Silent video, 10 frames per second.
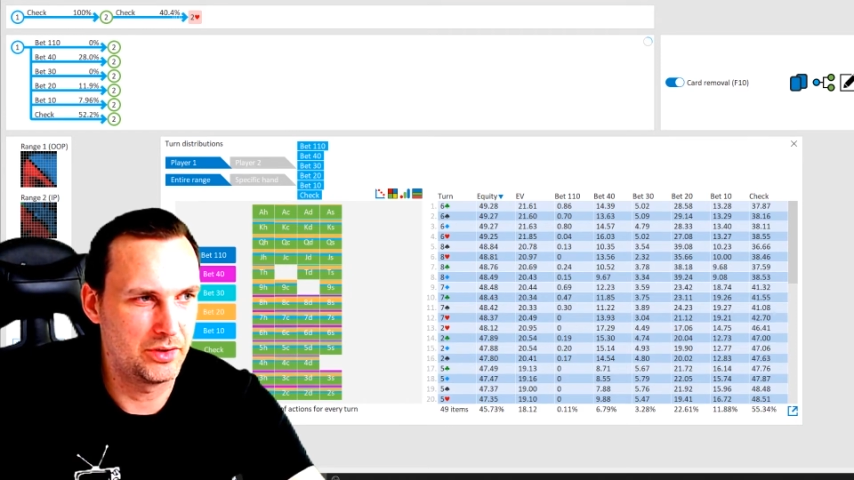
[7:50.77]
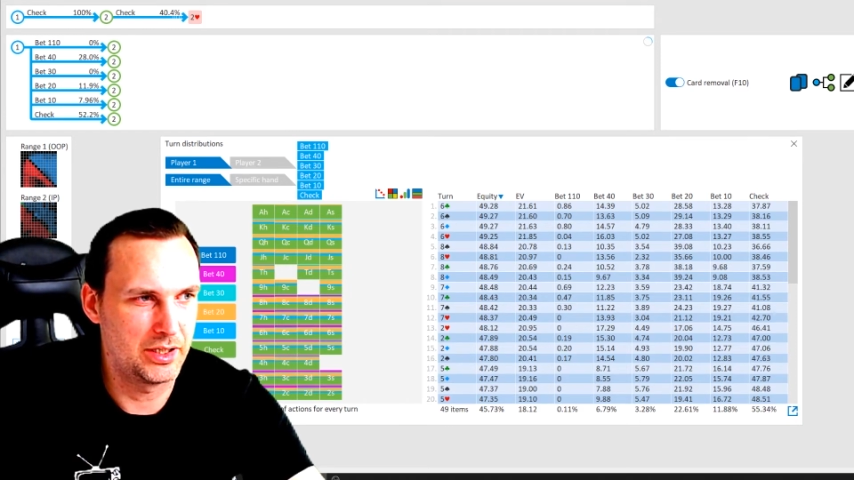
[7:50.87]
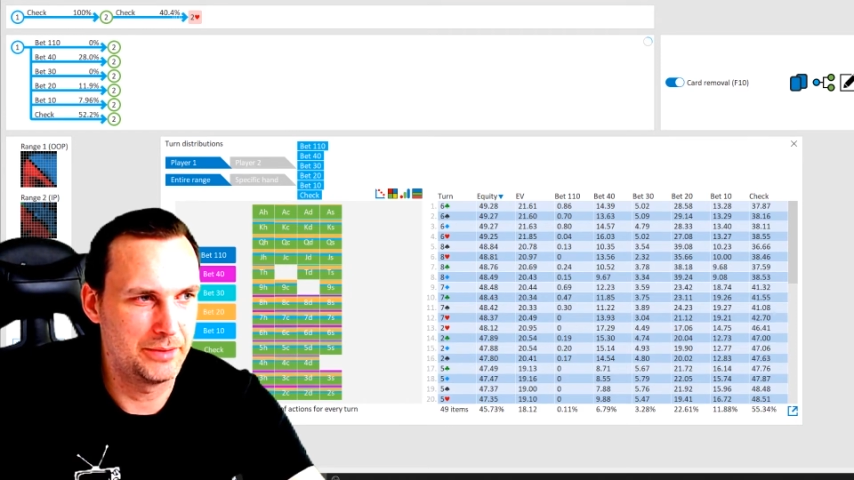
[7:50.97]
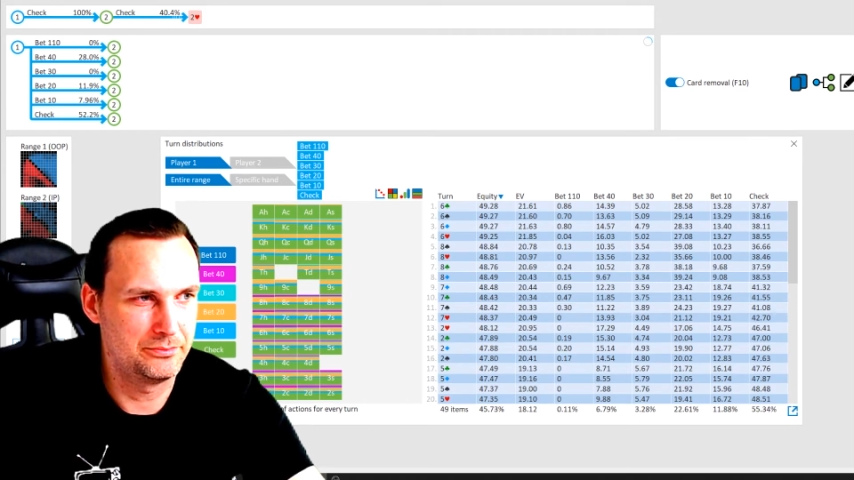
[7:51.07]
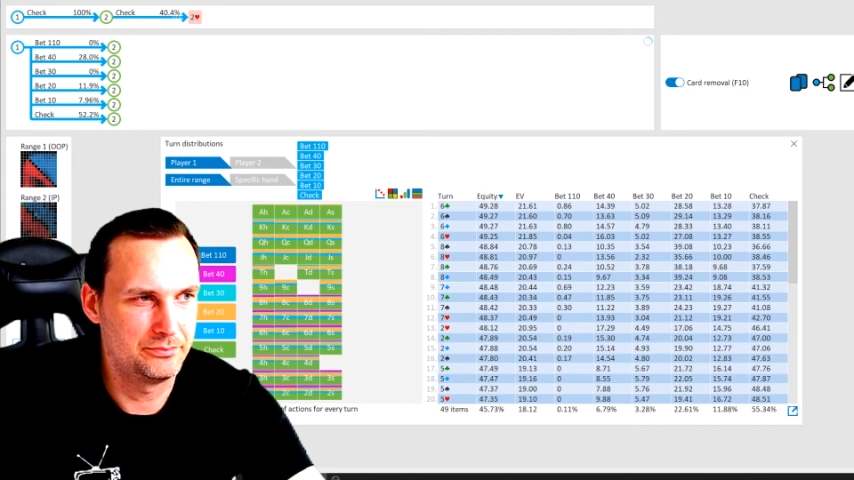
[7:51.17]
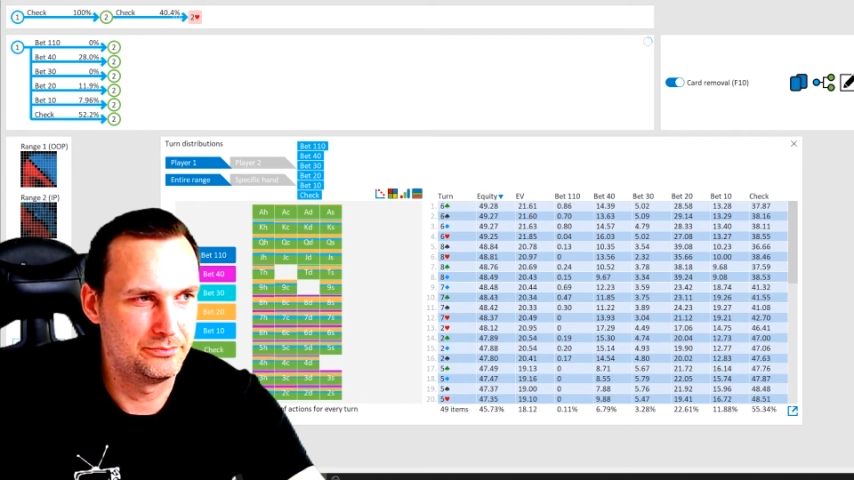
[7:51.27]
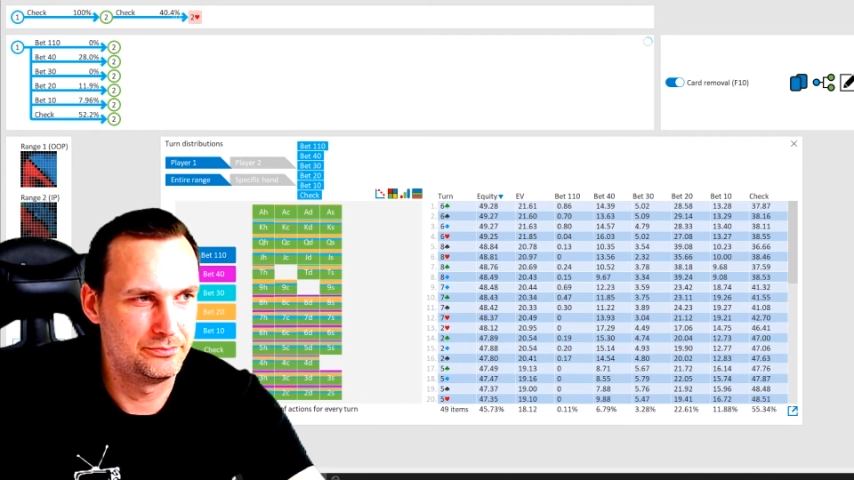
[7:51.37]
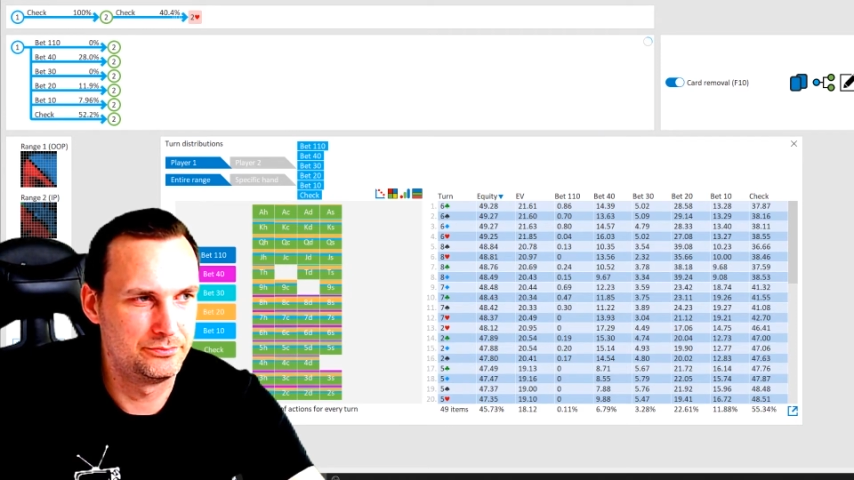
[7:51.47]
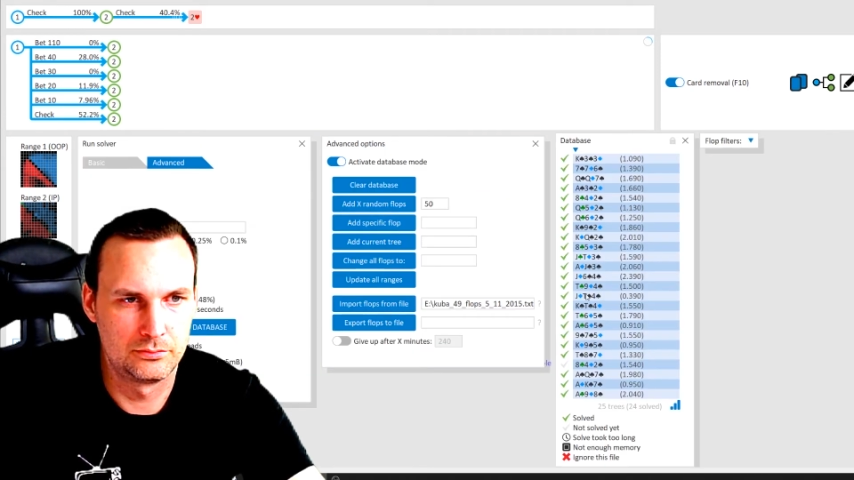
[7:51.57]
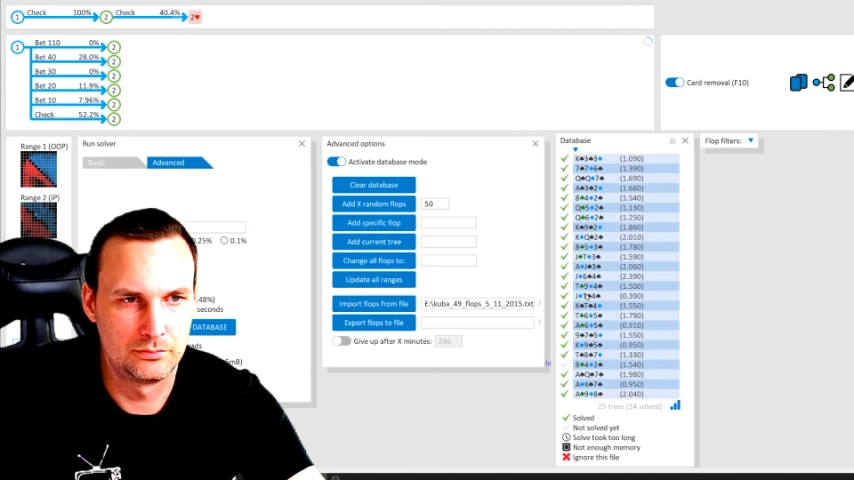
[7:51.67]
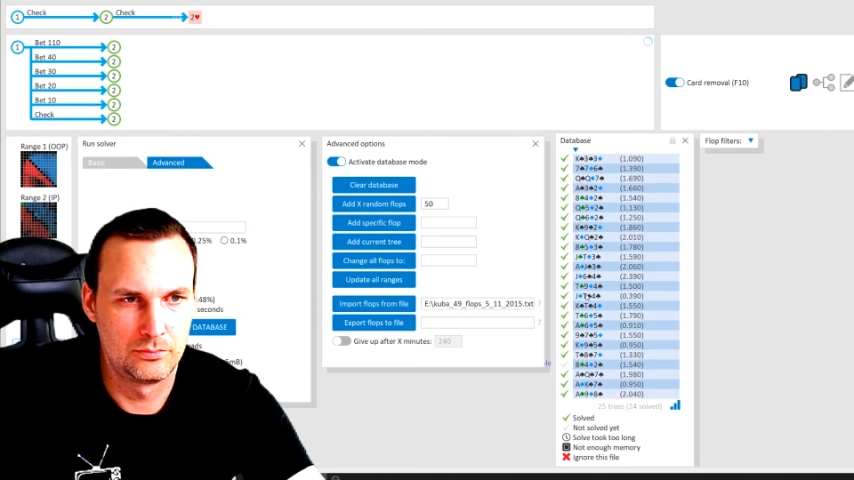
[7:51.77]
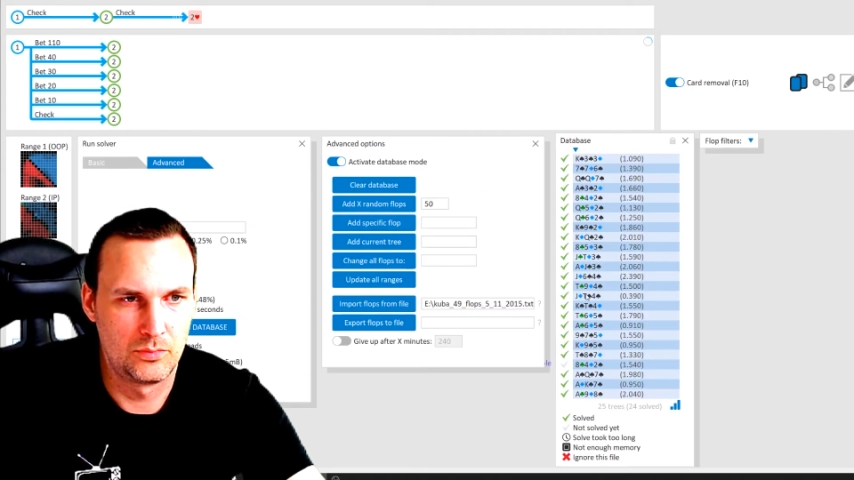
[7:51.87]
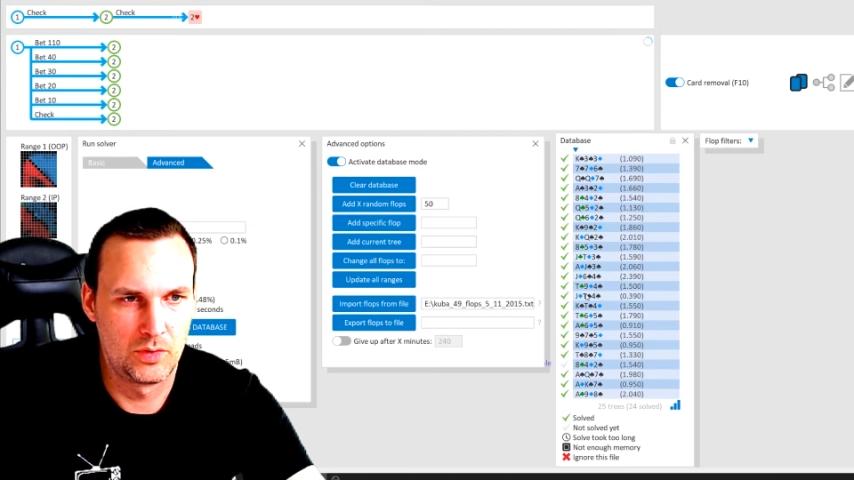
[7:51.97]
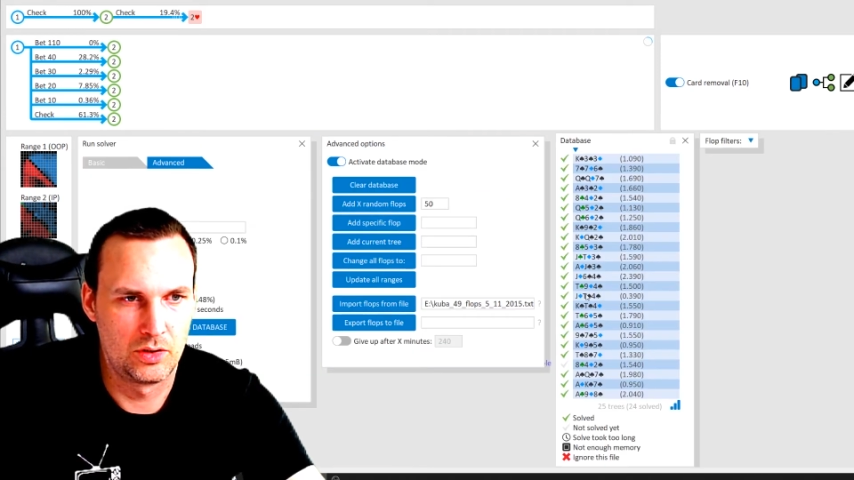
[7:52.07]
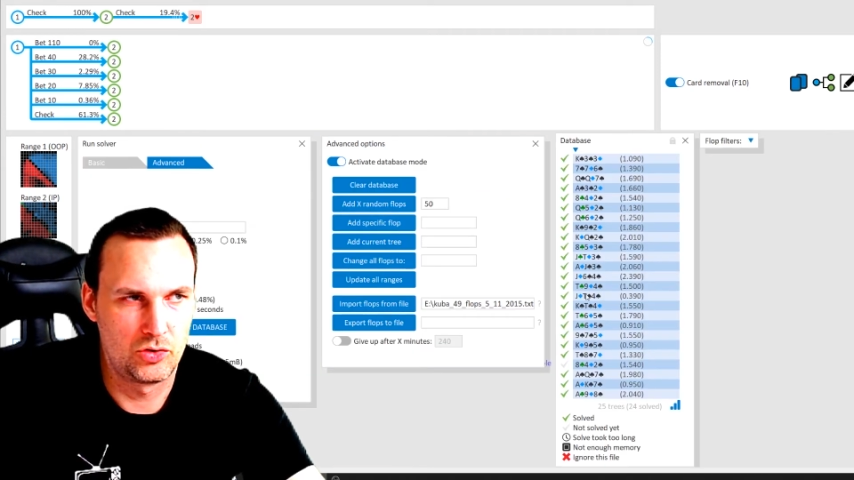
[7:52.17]
time.
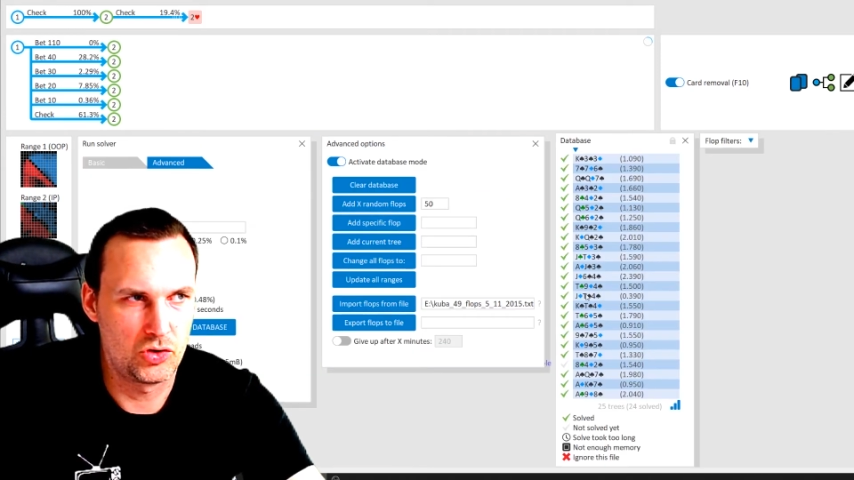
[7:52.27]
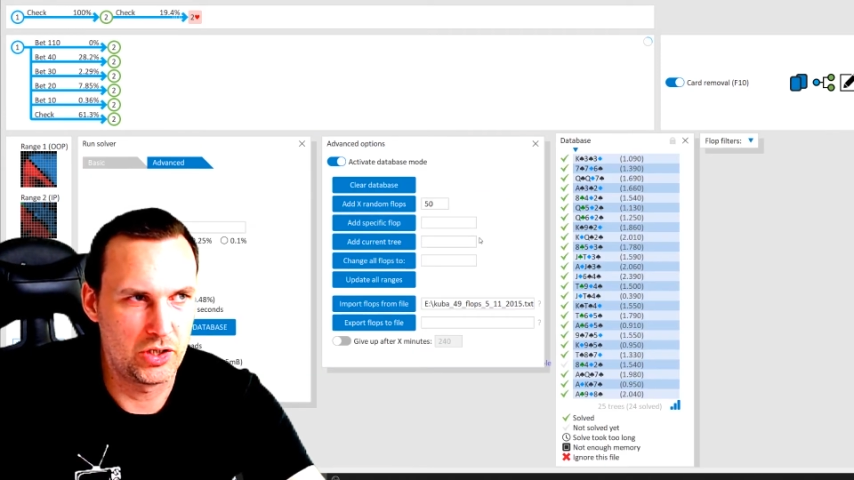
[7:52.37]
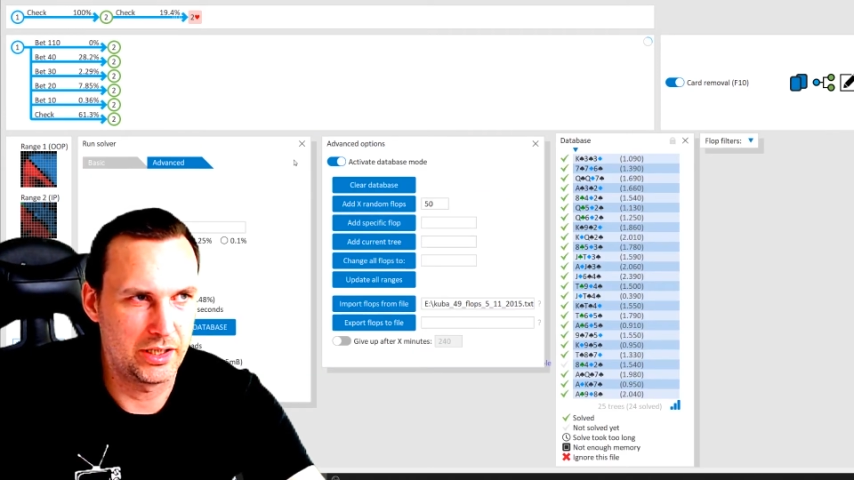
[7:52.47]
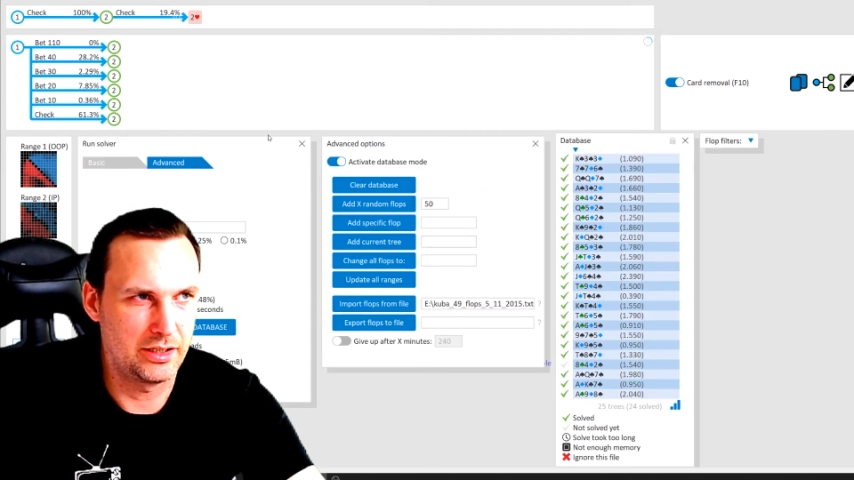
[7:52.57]
Jack